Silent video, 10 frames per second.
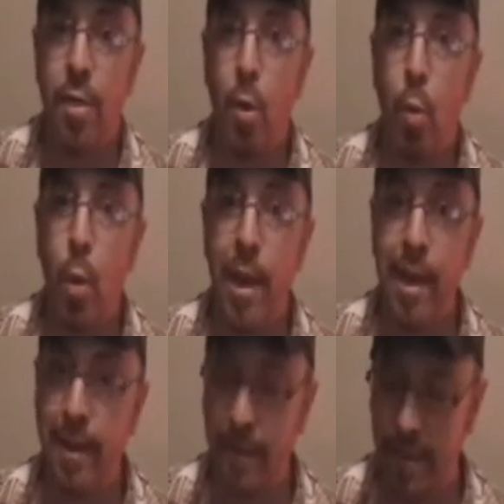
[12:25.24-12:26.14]
the
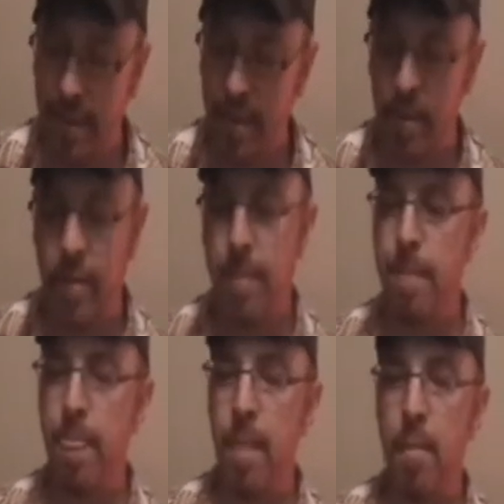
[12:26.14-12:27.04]
wind.
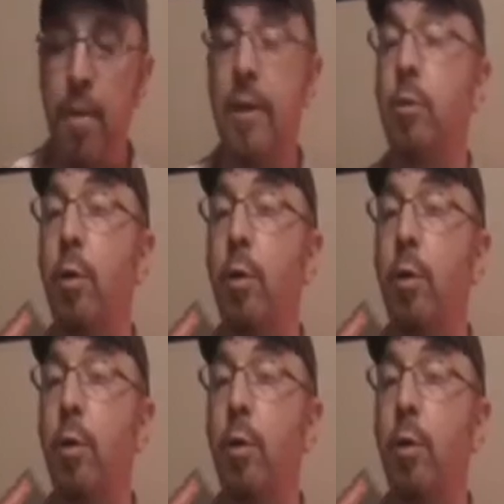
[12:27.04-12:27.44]
But it's